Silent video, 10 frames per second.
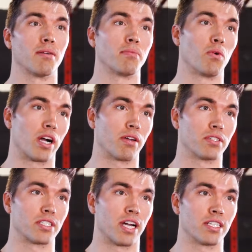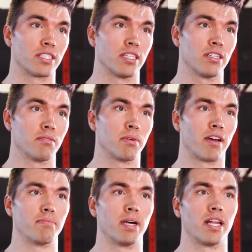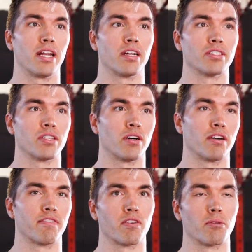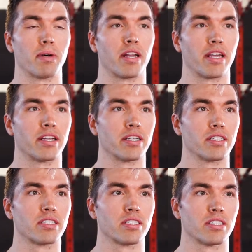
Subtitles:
Milwaukee, Wisconsin, but I've been in Arizona for about 8 years.